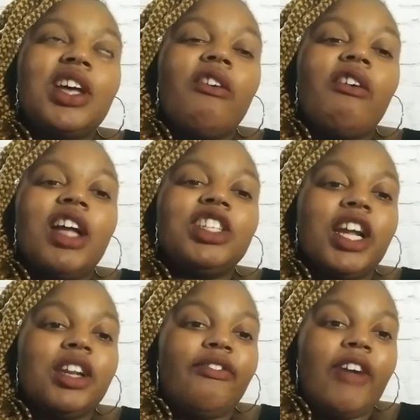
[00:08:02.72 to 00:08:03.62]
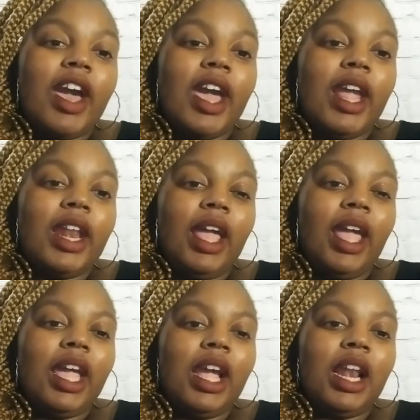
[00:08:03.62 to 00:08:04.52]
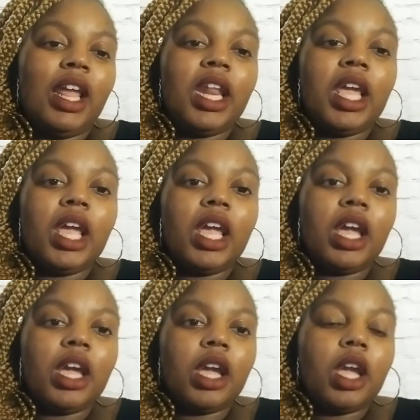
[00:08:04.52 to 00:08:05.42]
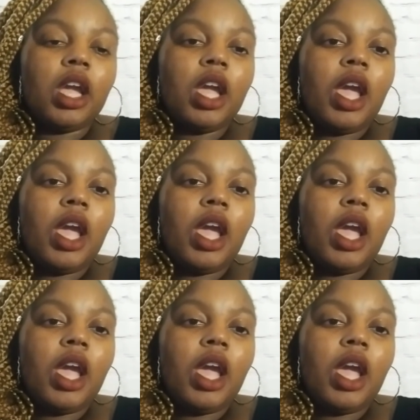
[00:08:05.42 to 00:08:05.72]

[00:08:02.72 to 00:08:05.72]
So I tried to find a clinic